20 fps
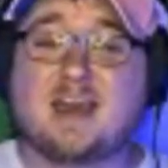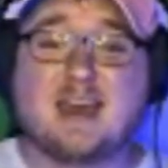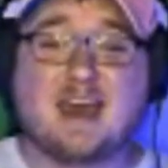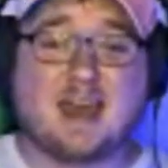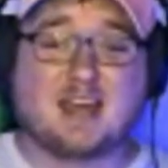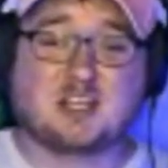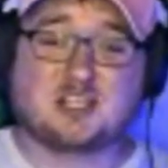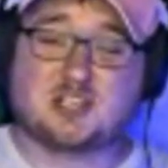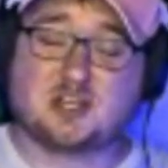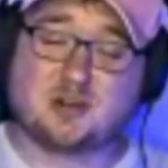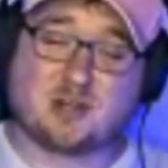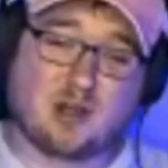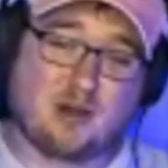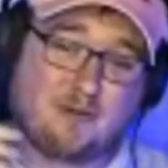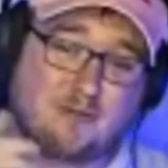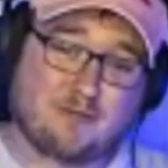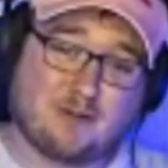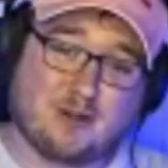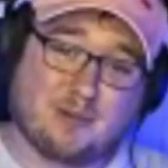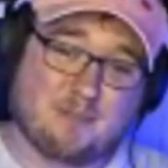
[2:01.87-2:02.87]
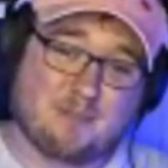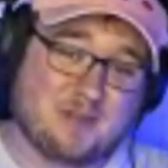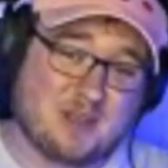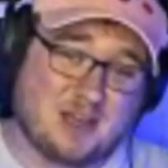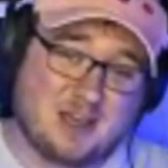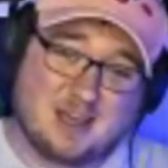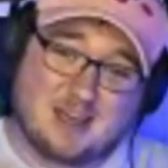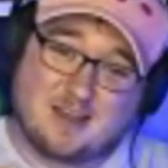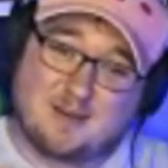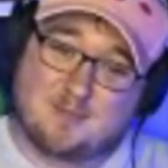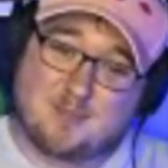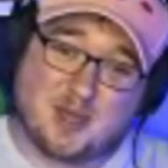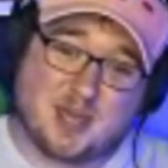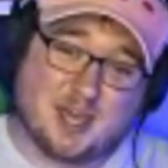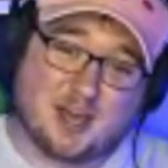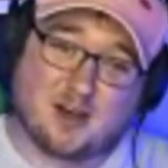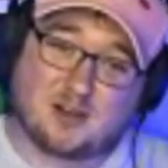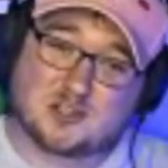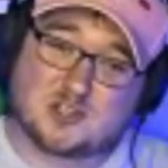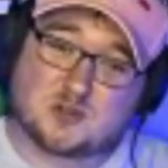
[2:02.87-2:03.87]
and she'll go from being
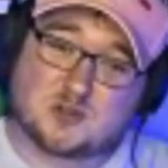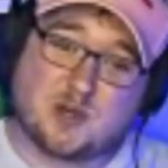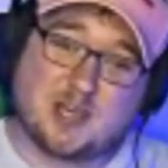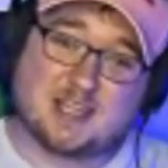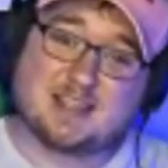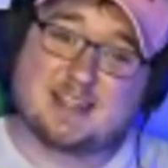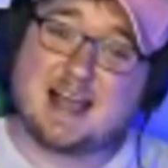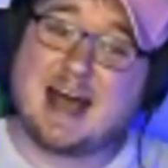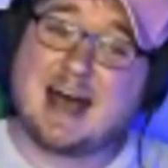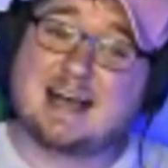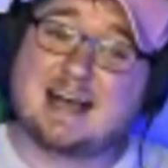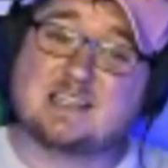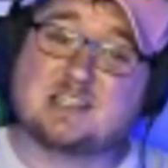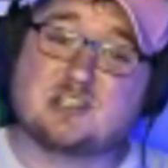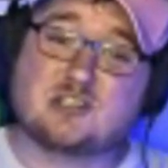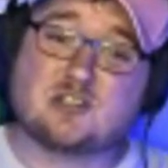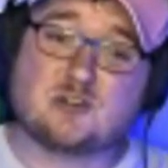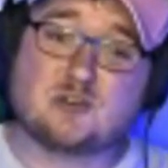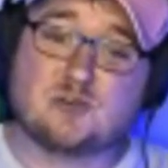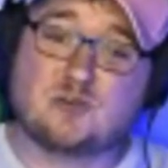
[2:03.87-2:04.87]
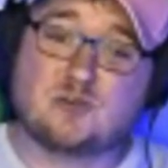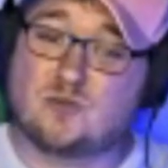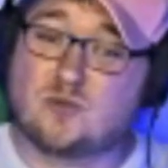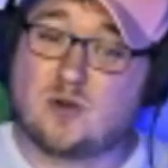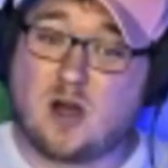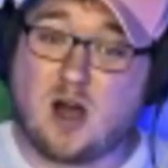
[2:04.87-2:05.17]
all sweet and nice to